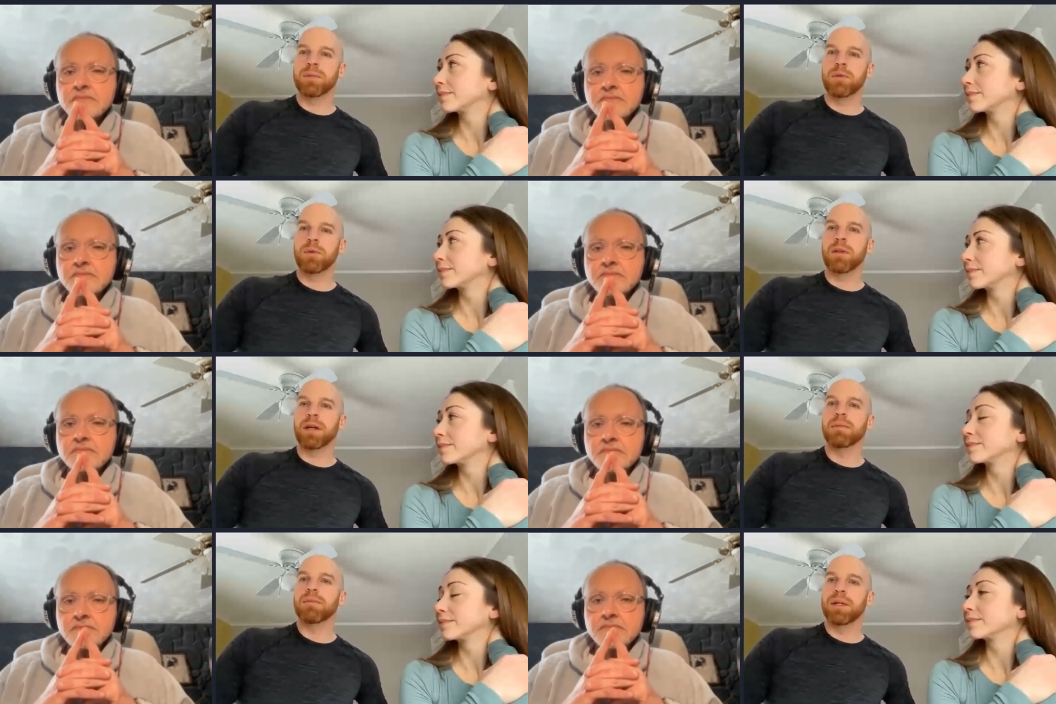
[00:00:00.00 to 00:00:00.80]
Speaker 1: I remember
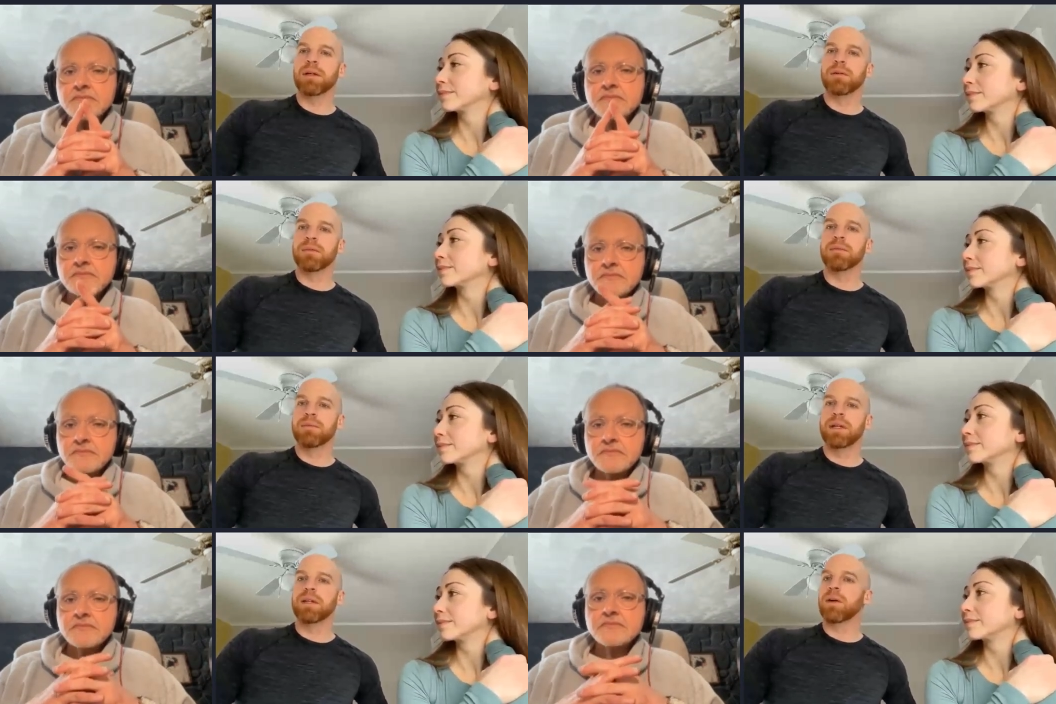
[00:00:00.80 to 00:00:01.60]
like being
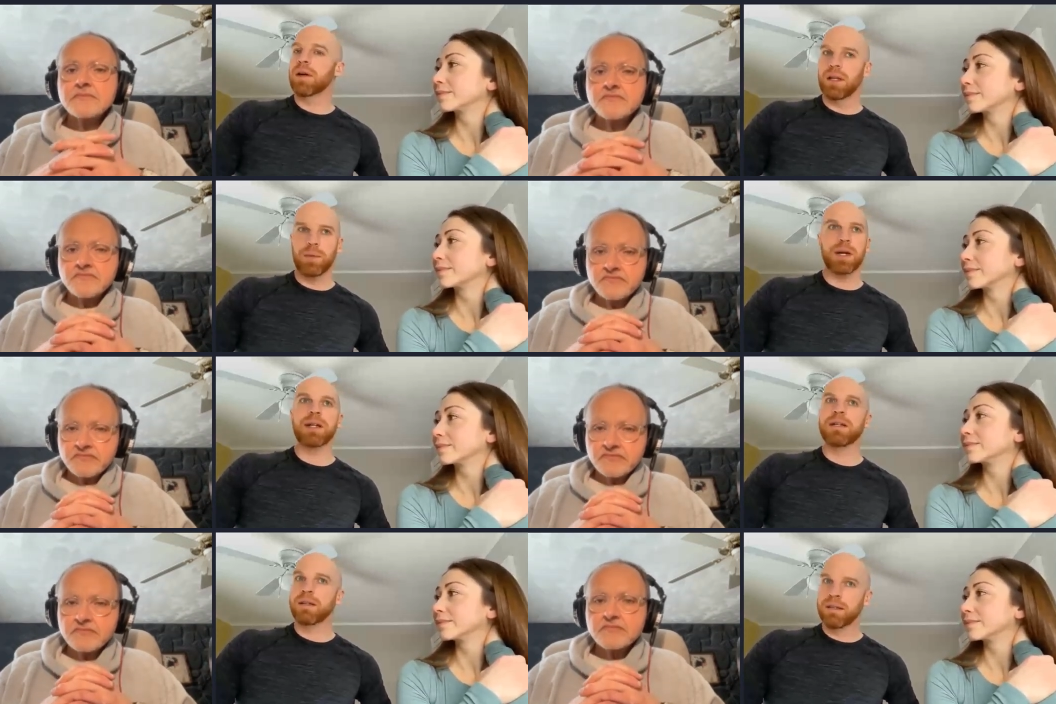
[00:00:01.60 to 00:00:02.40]
being okay, like we're
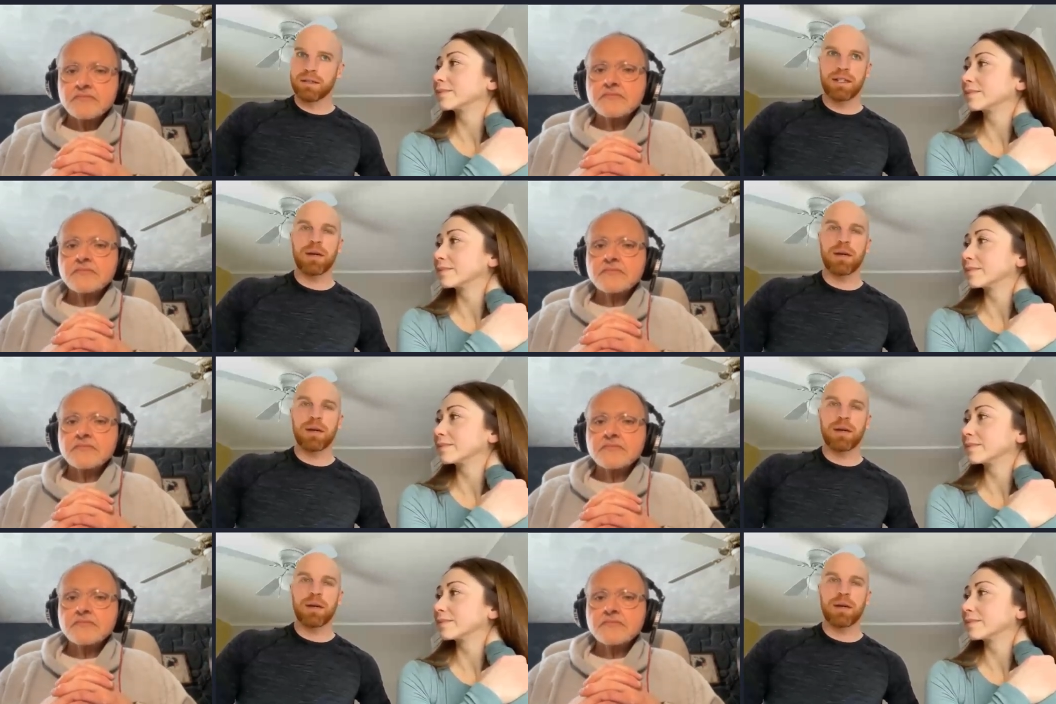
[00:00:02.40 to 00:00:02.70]
gonna take this